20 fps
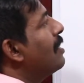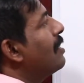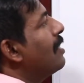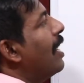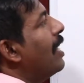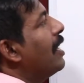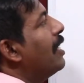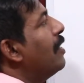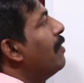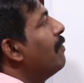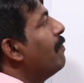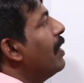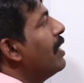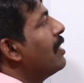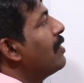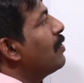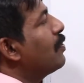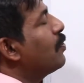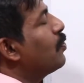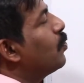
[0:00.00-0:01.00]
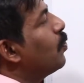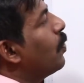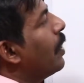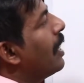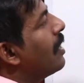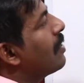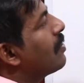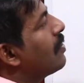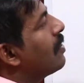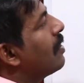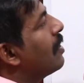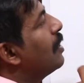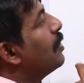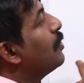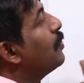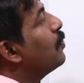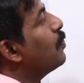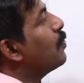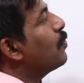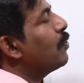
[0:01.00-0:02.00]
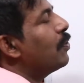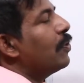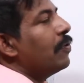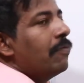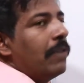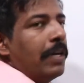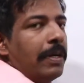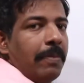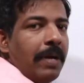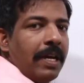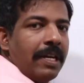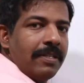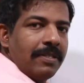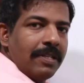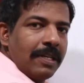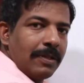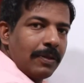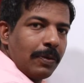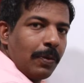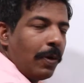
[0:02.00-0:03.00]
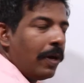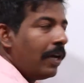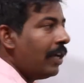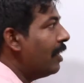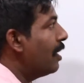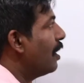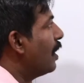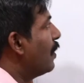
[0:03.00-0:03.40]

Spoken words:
sine inverse 2x into root of 1 minus x square